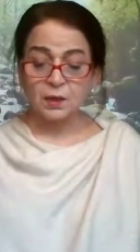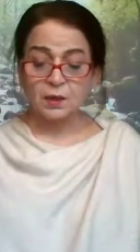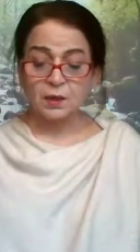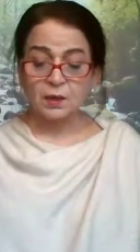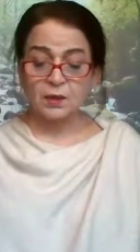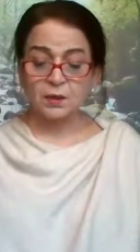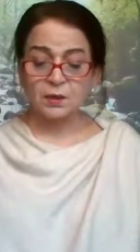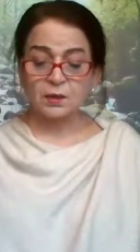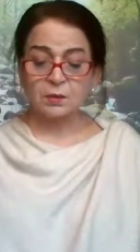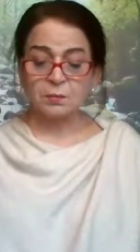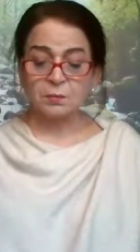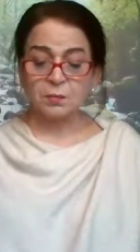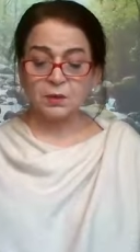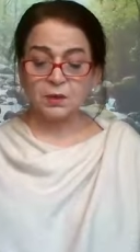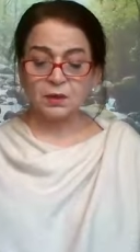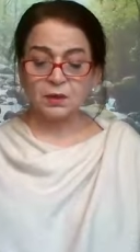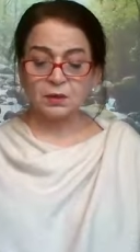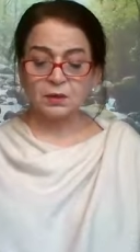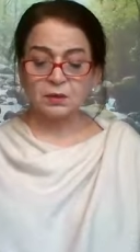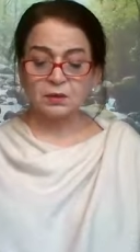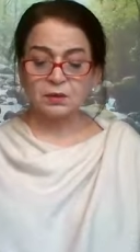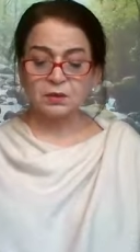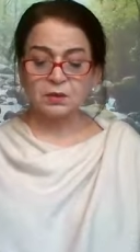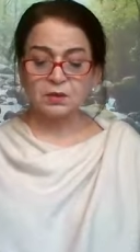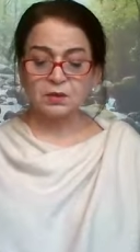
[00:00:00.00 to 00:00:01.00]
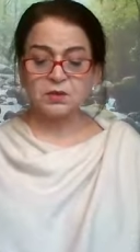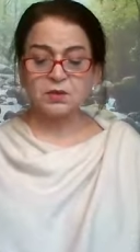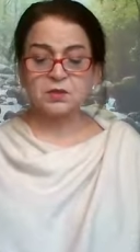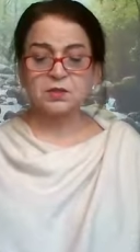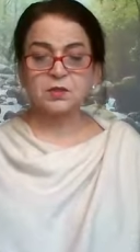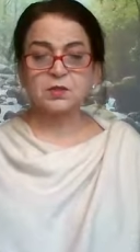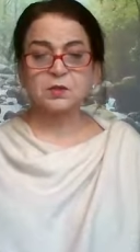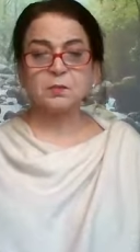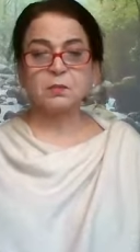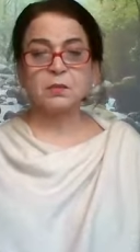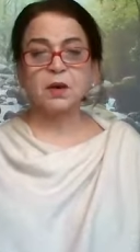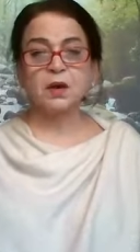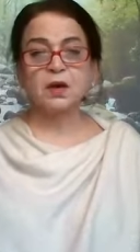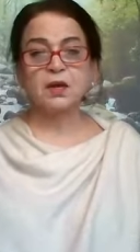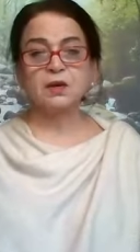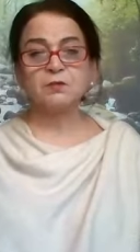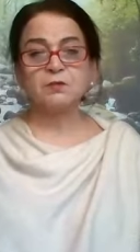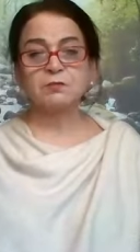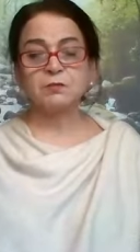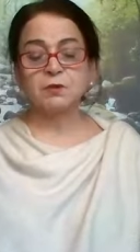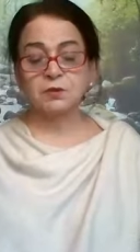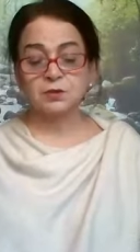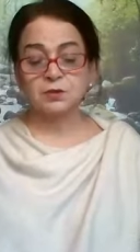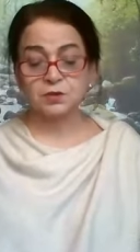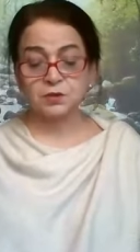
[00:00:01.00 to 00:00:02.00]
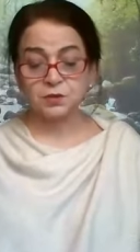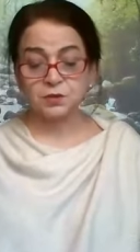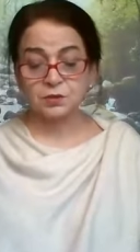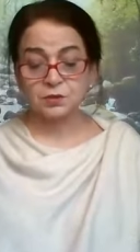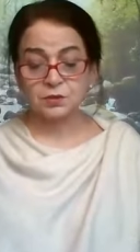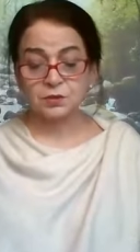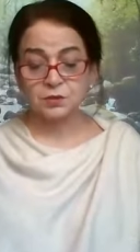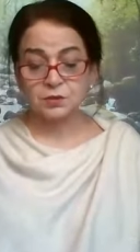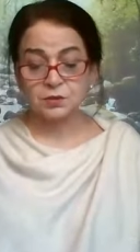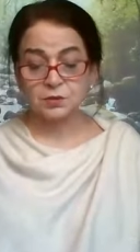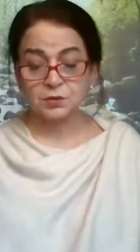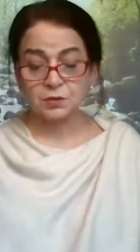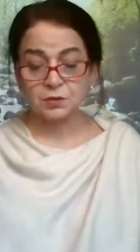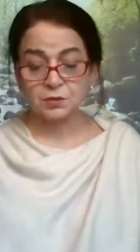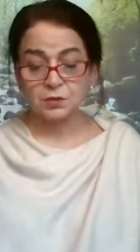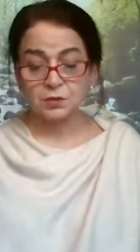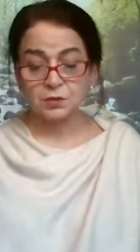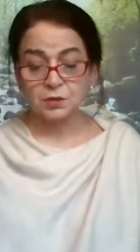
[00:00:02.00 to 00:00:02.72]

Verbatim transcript: In the middle, this saman functions,